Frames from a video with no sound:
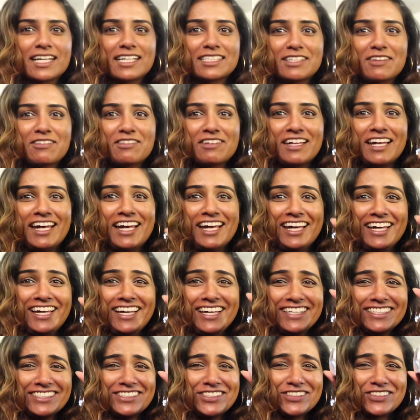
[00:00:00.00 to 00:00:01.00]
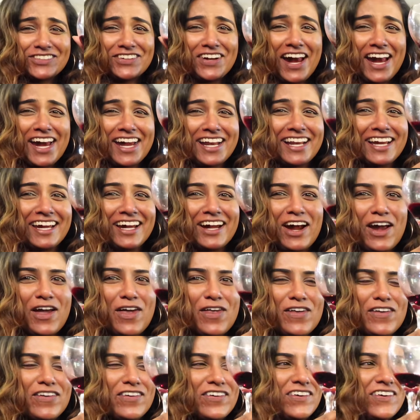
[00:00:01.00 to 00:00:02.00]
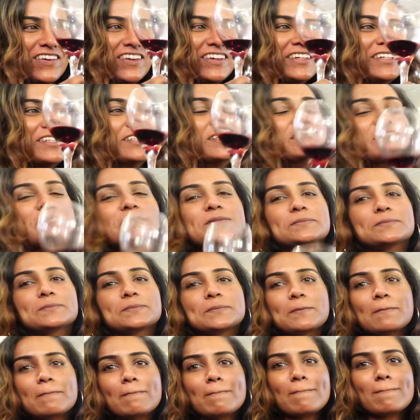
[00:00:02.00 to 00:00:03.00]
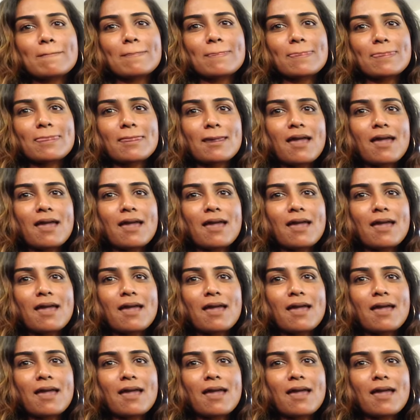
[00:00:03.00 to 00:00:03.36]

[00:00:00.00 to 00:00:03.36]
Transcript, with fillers: because of this. Okay, maybe we should stop then